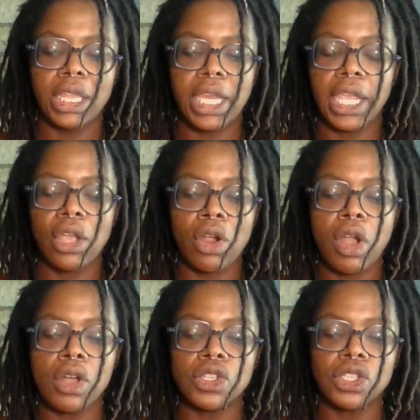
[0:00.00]
They are
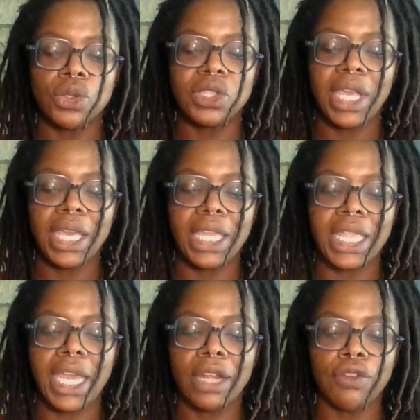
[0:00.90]
also saying
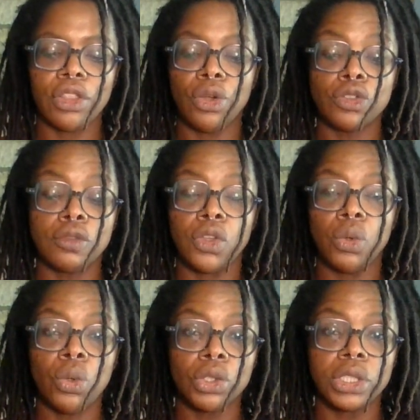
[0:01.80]
that for those of you
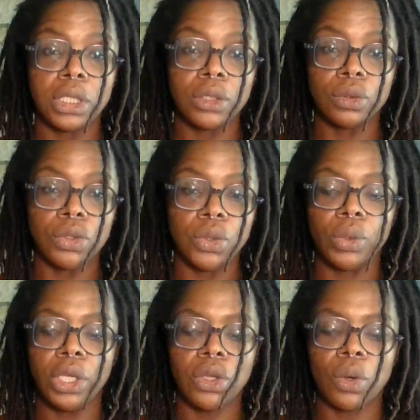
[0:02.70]
who are still
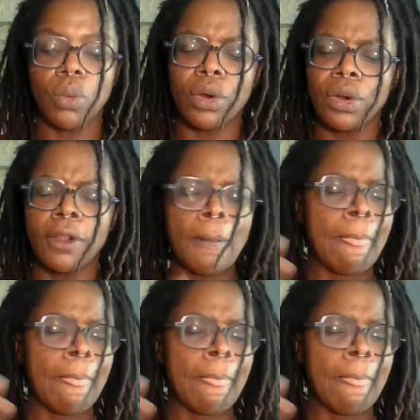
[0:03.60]
doing your work,